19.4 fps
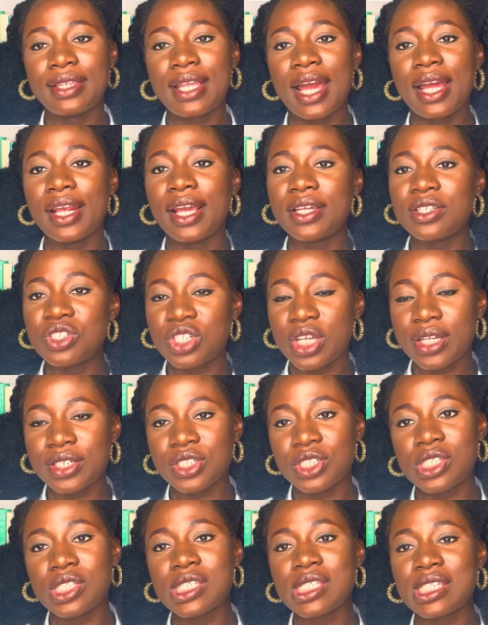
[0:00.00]
that
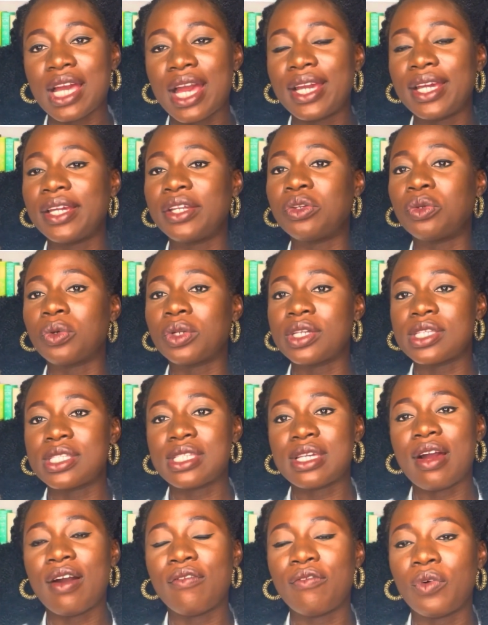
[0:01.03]
injection site in order
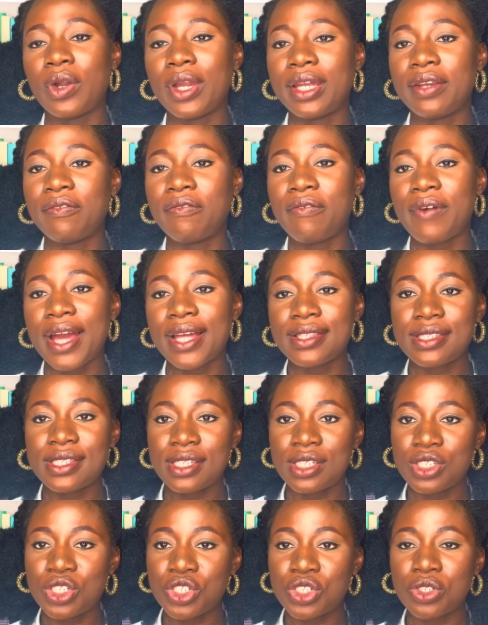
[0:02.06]
to avoid fat
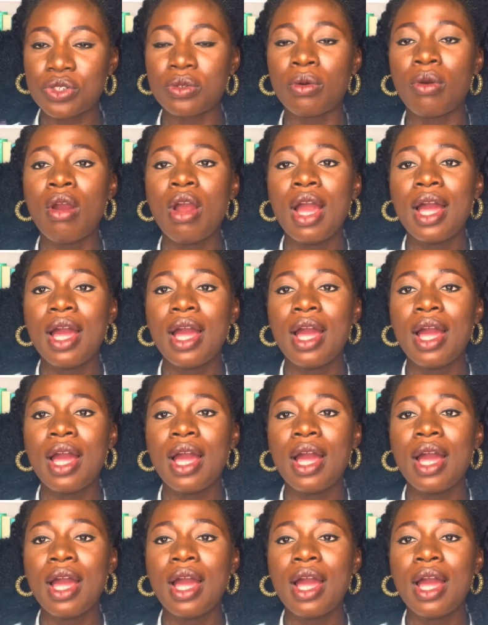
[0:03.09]
tissue